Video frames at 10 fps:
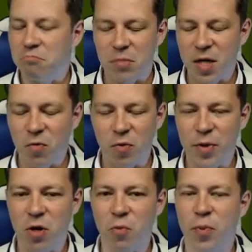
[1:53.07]
it will be
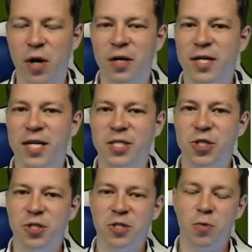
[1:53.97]
your partner
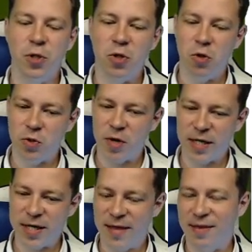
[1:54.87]
decisions which
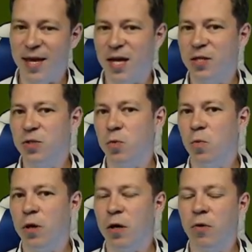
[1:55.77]
contract at the end
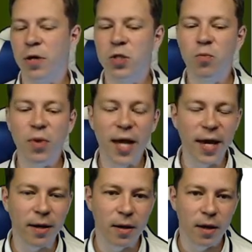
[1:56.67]
we're going to
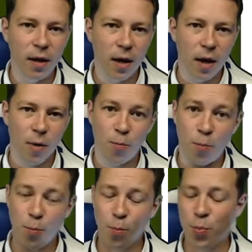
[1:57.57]
play.
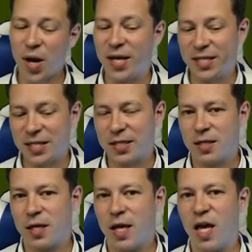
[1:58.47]
But
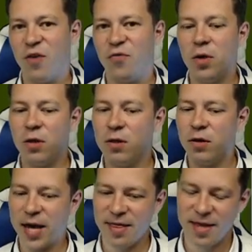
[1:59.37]
if you
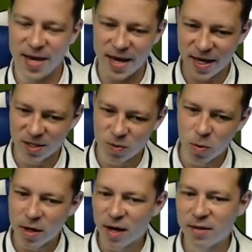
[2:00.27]
look at the hand,
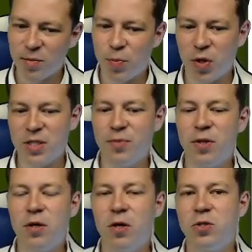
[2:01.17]
what are the possible
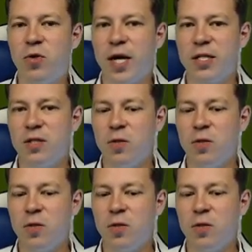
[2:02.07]
contracts you